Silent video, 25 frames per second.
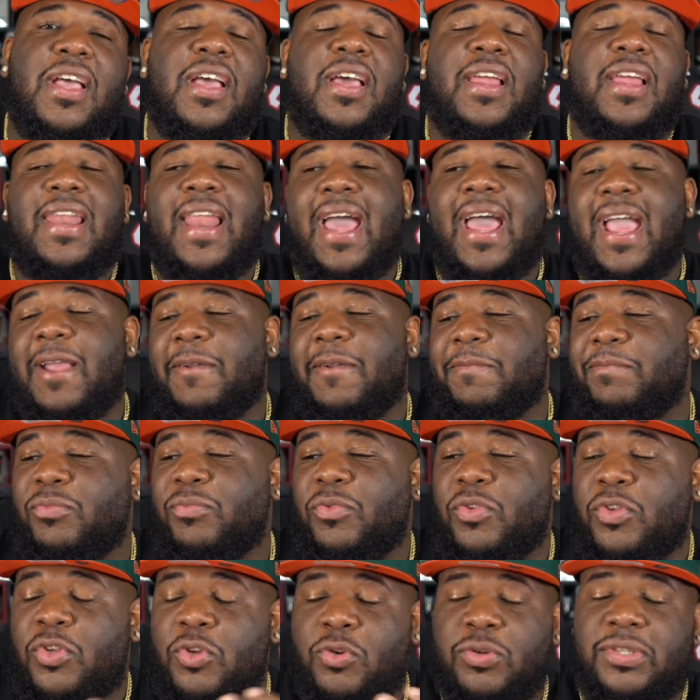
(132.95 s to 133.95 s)
Like
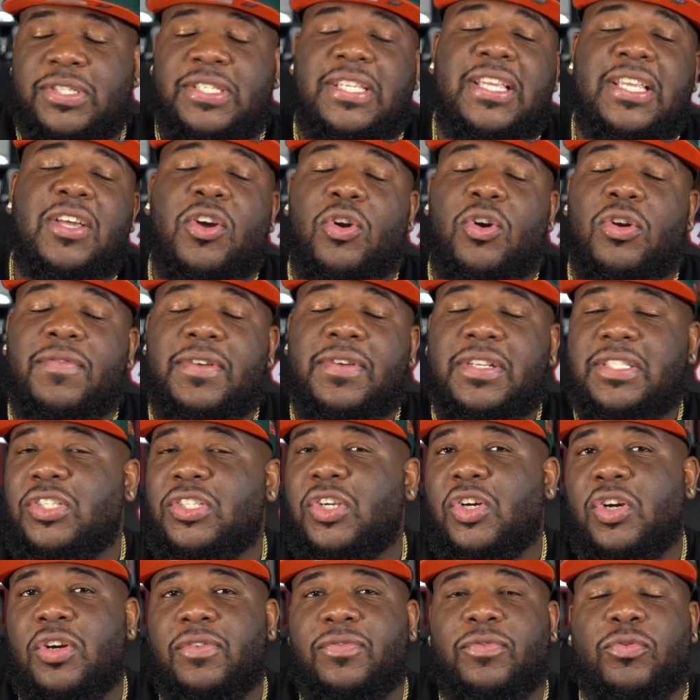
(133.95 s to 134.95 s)
you see on the
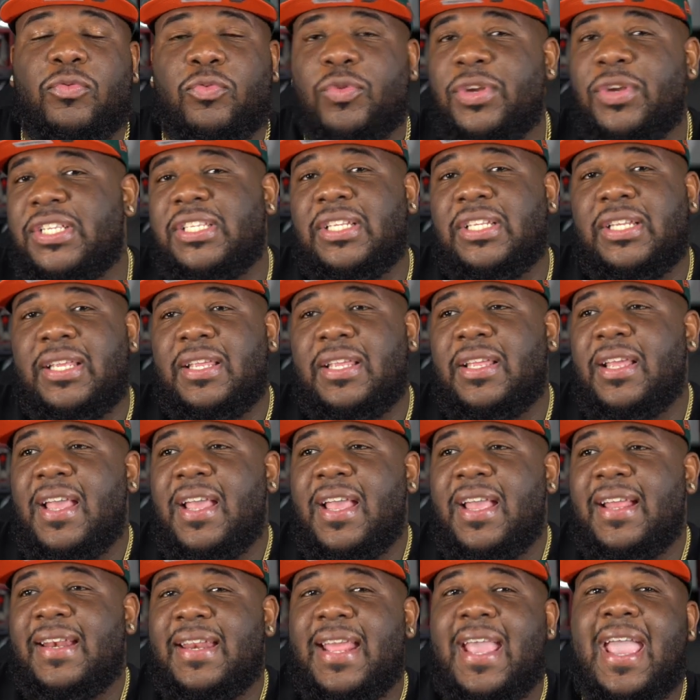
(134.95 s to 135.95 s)
reserve recently,
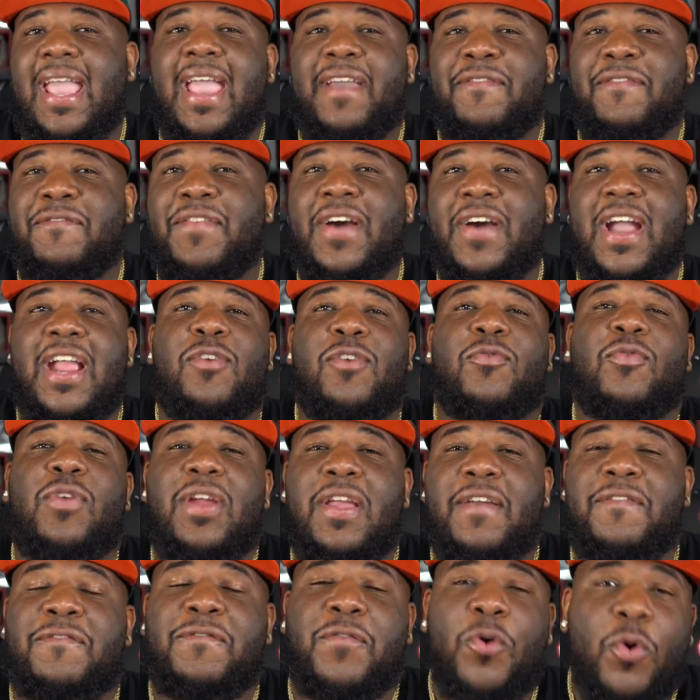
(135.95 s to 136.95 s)
they had fire
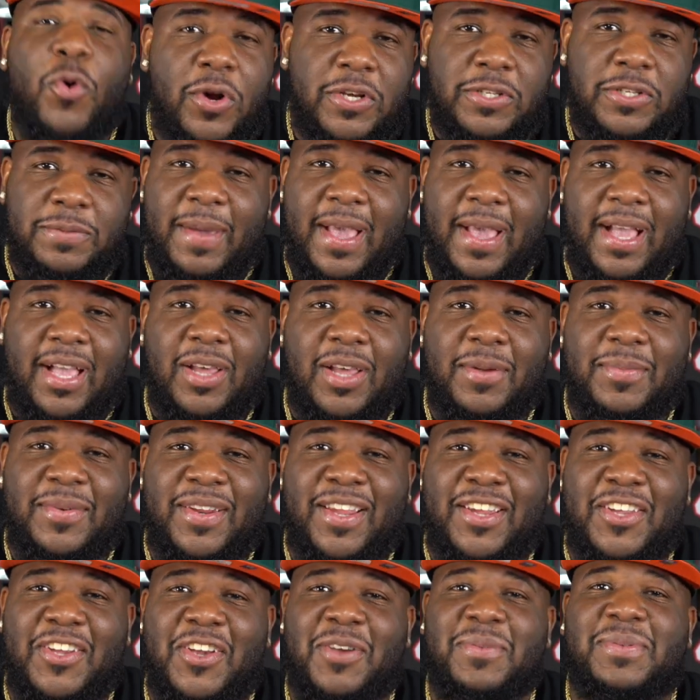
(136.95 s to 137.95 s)
red fours back up there.
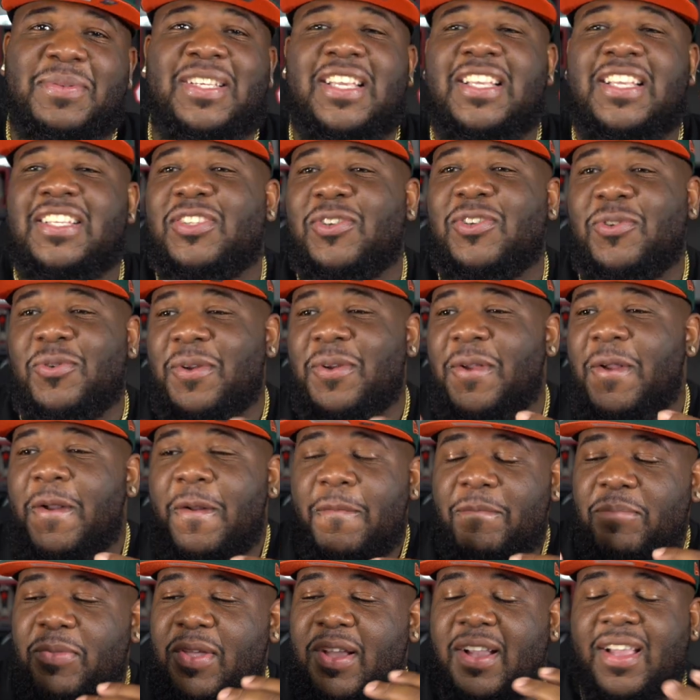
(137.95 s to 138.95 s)
You know what I'm saying? So
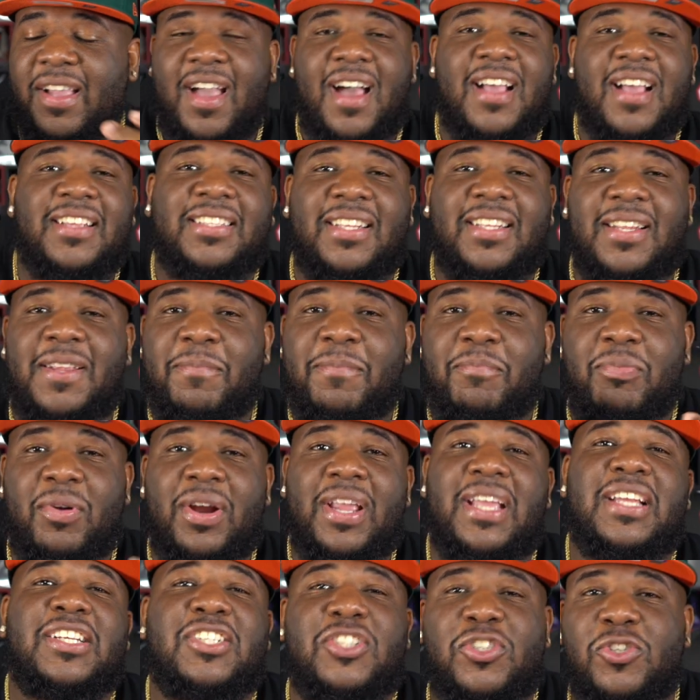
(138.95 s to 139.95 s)
they're constantly
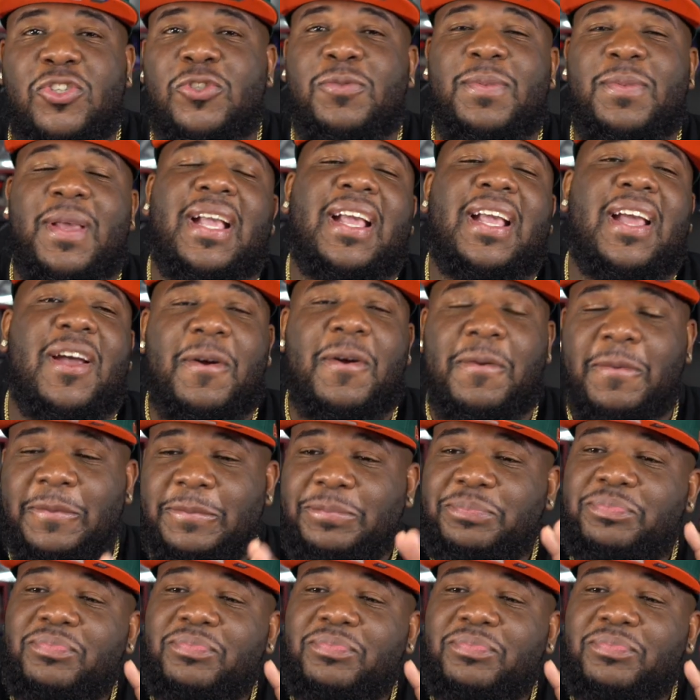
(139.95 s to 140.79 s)
bringing shoes back out.